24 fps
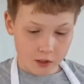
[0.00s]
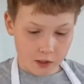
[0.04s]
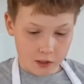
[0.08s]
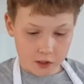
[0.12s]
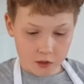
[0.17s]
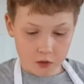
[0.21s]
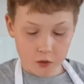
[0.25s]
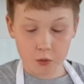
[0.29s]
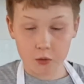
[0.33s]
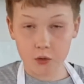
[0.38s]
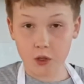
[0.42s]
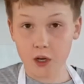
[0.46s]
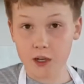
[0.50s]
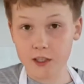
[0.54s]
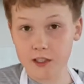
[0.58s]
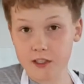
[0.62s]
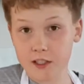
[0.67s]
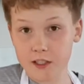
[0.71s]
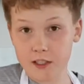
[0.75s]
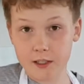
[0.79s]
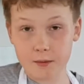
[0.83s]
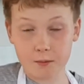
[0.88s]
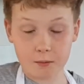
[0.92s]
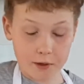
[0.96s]
This is all
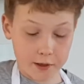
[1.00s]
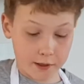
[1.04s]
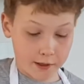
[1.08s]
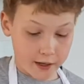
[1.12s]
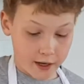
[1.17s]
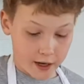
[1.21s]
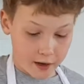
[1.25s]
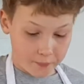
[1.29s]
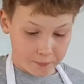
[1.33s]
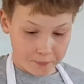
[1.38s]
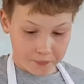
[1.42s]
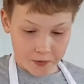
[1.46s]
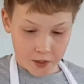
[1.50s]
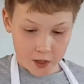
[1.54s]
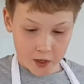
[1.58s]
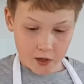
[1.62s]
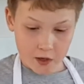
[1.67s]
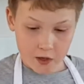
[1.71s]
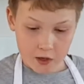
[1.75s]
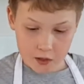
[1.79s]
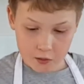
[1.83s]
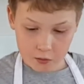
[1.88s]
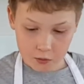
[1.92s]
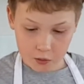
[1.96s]
nicely spread now.
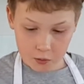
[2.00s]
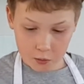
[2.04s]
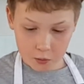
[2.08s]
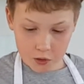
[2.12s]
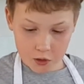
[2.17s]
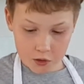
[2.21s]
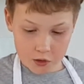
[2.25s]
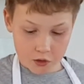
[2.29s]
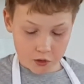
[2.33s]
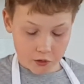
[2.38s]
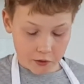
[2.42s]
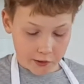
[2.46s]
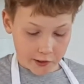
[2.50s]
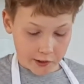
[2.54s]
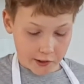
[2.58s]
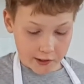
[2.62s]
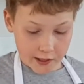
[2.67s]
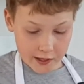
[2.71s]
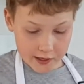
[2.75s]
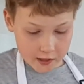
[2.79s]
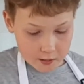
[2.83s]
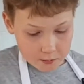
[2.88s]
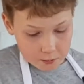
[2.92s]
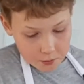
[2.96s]
So what I want to do,
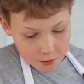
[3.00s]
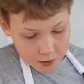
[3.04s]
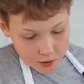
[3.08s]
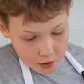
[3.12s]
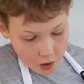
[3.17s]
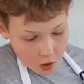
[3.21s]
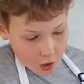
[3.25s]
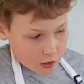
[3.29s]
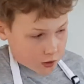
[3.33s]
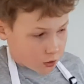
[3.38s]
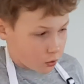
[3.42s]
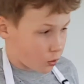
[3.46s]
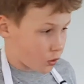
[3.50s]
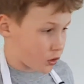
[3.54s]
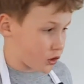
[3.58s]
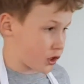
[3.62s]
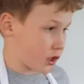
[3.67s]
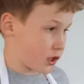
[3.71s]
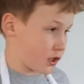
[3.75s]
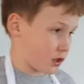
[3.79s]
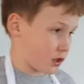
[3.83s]
get some passata or